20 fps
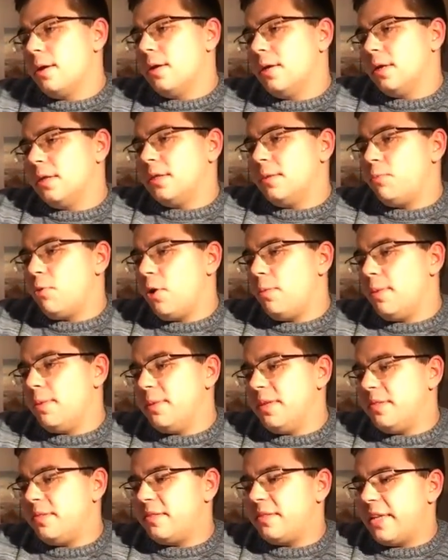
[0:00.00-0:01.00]
The problem
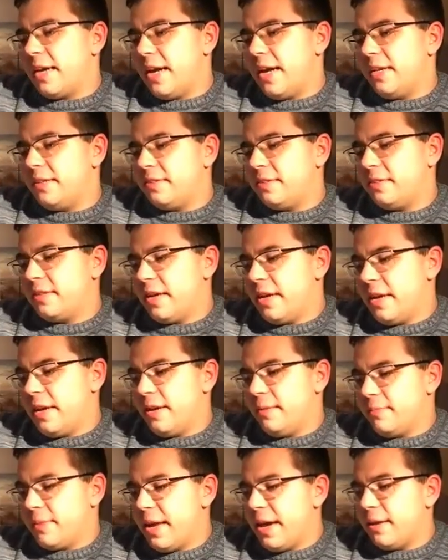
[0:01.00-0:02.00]
is that
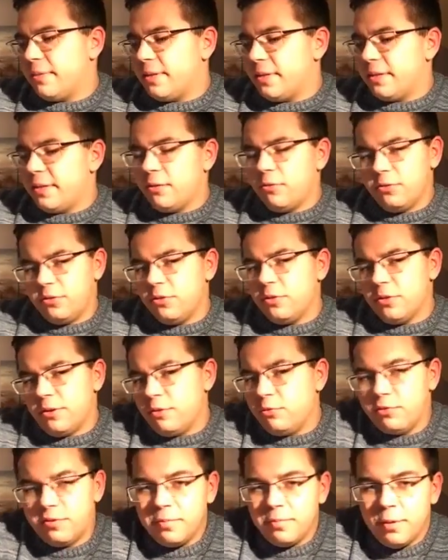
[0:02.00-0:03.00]
that I was
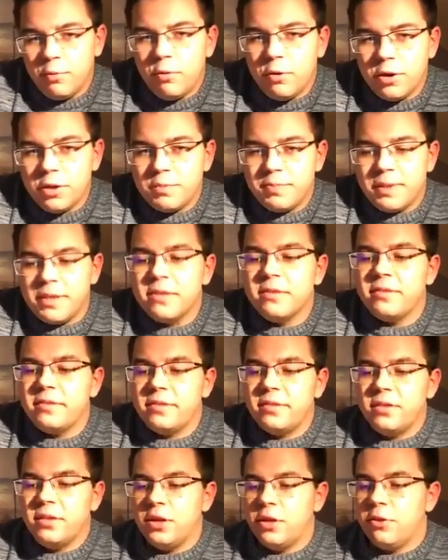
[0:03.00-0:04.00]
in the word because